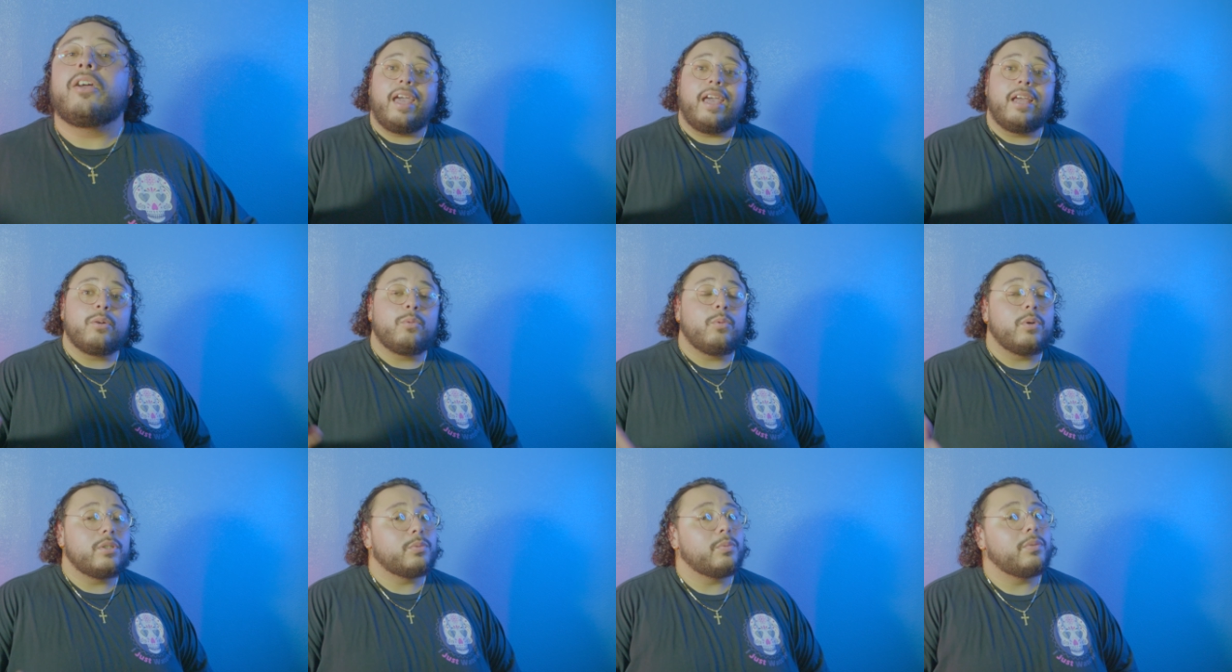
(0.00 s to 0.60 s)

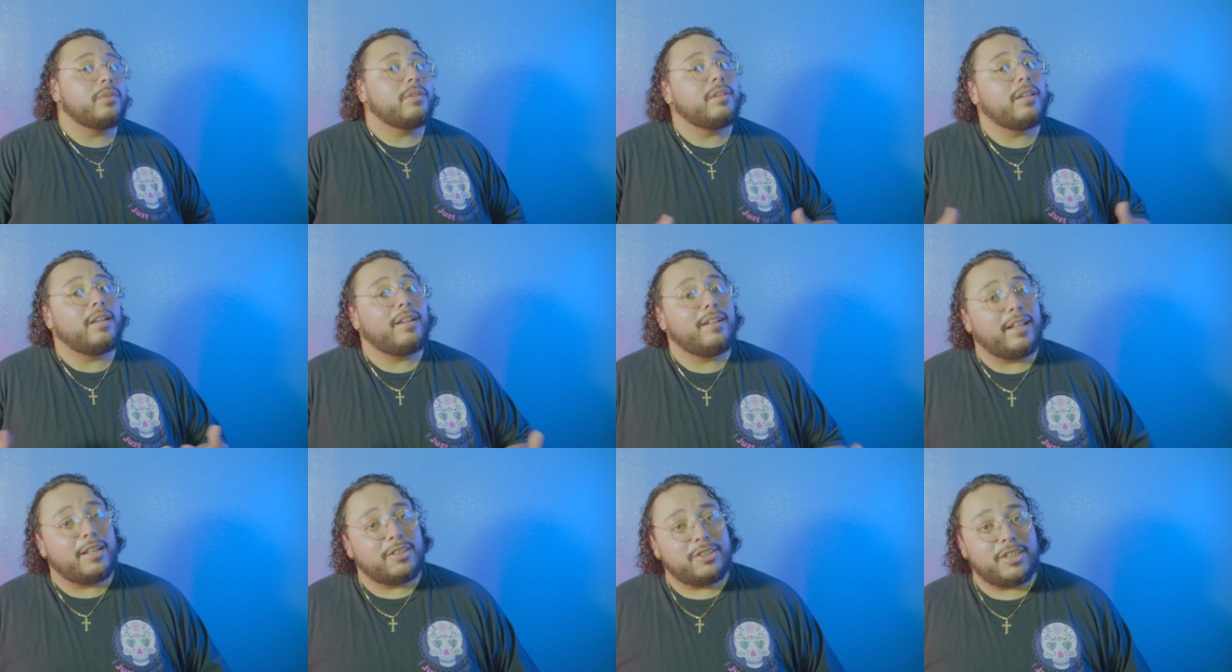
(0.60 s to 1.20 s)
and what's one
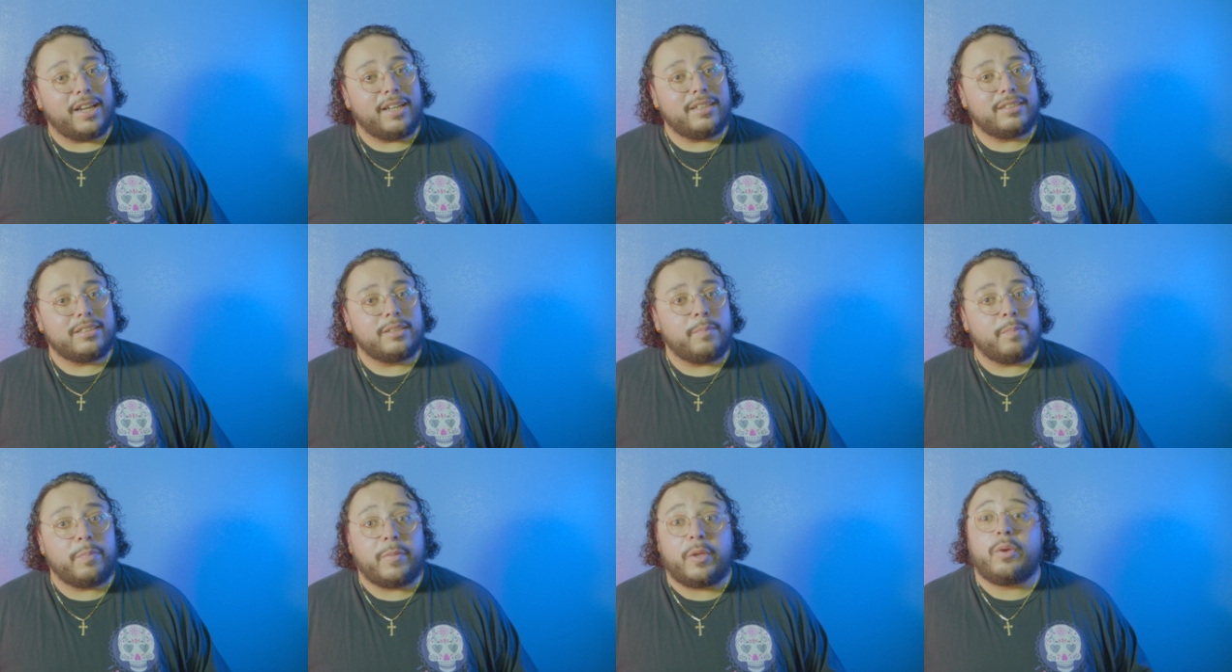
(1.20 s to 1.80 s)
thing they changed
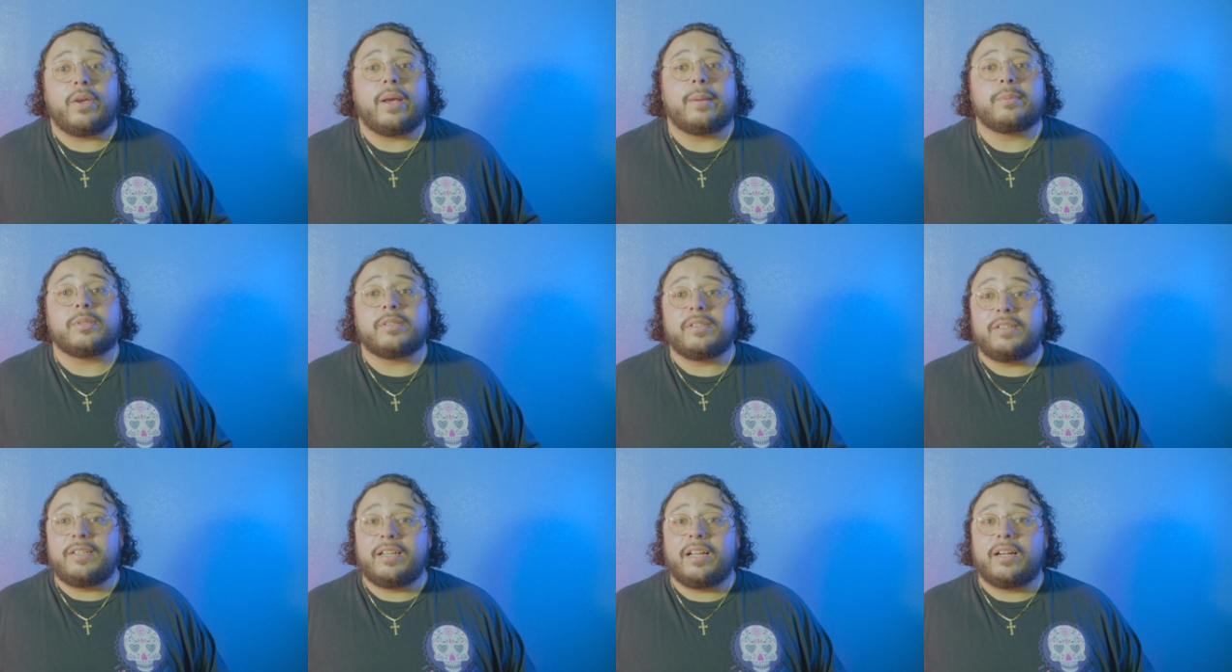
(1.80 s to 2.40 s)
that you
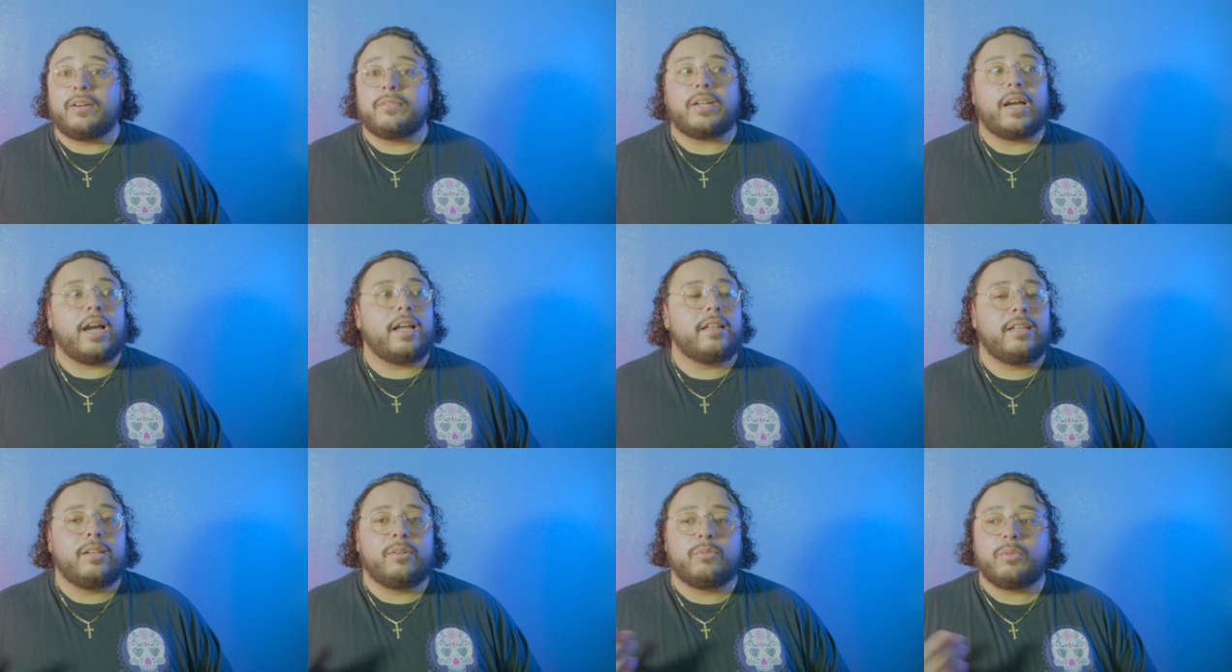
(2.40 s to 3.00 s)
absolutely loved?
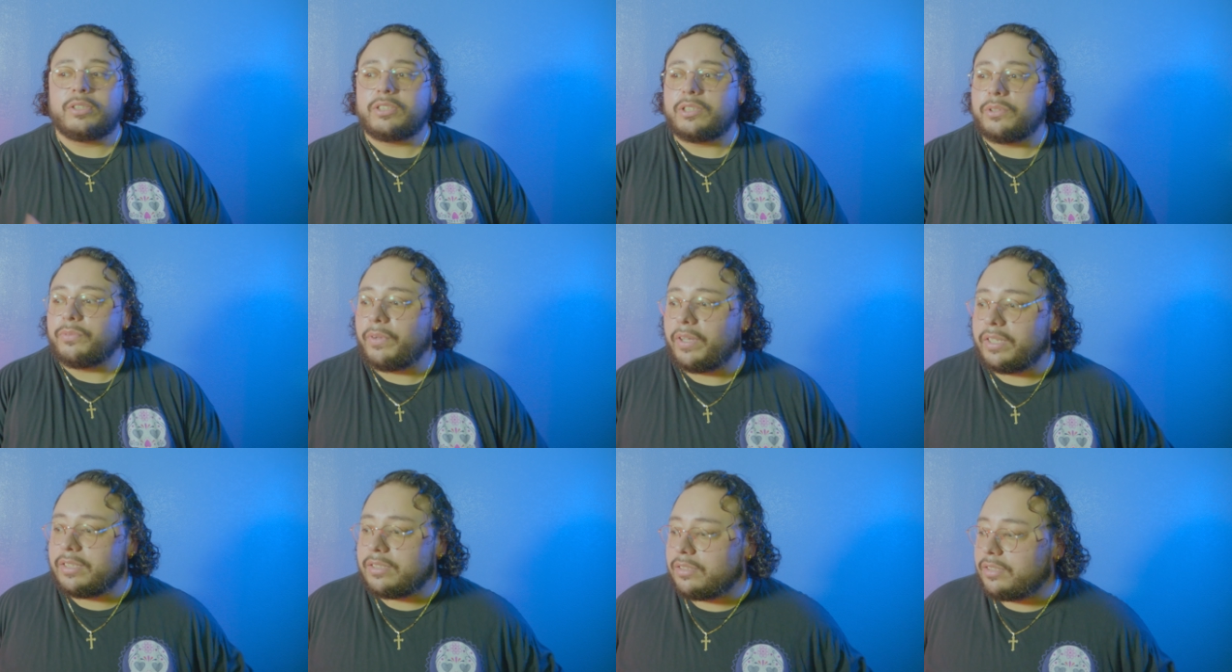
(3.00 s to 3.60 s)
I think What's Her
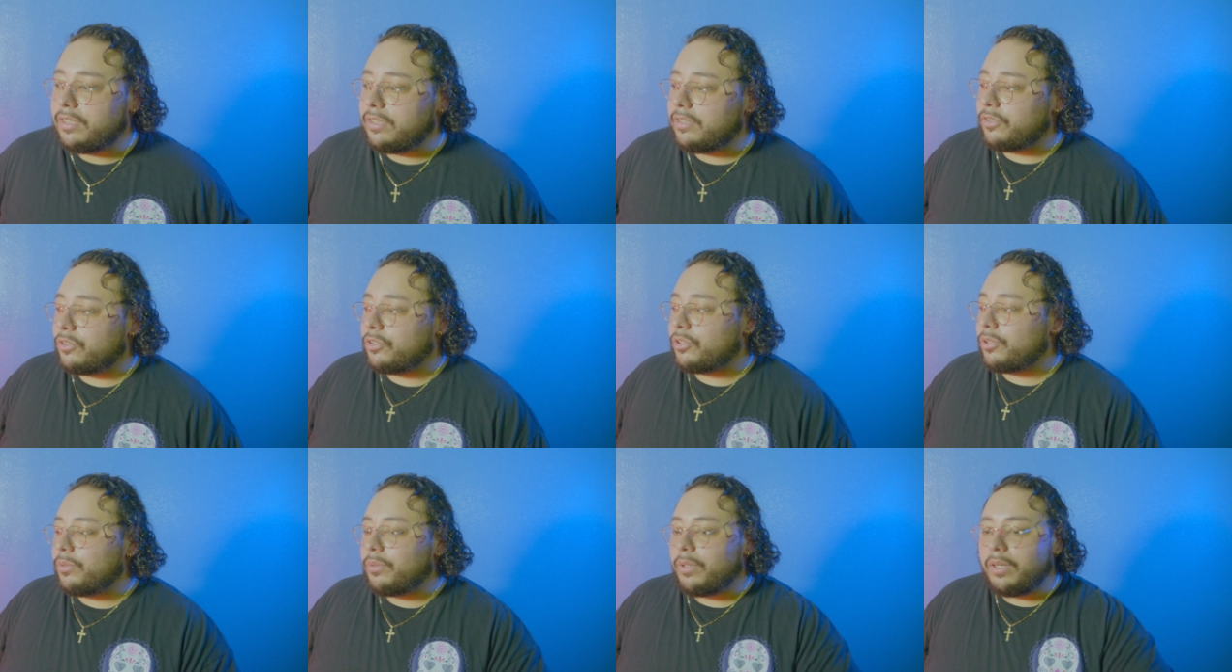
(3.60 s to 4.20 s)
Face in Season
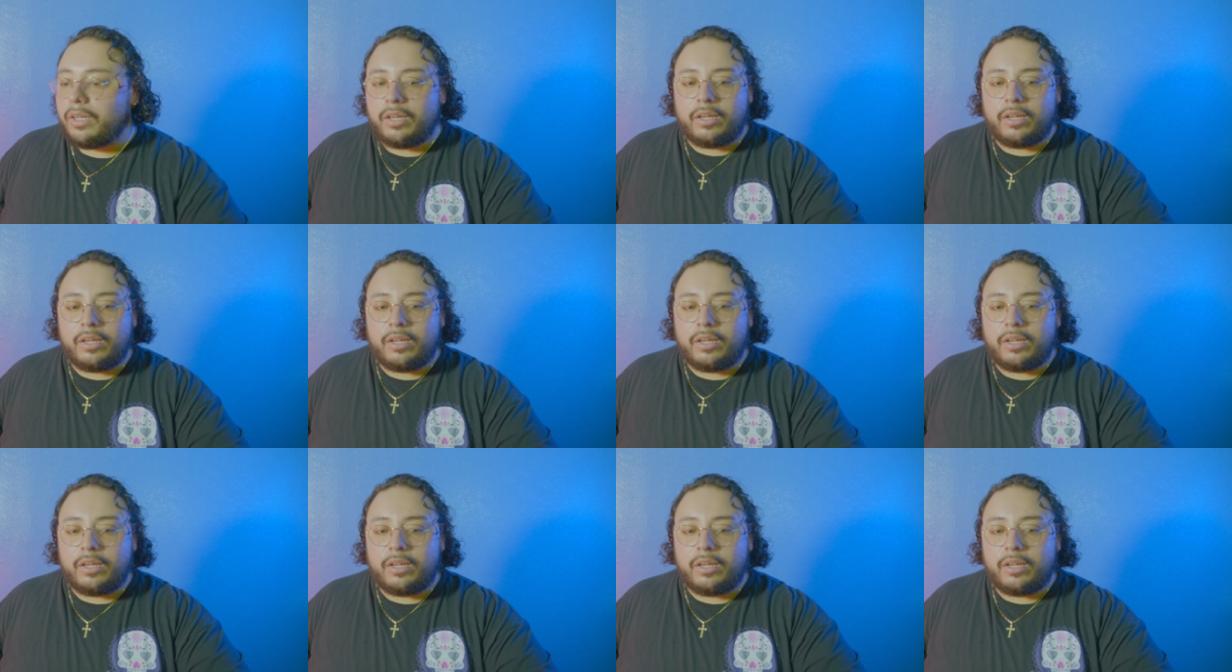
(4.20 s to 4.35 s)
2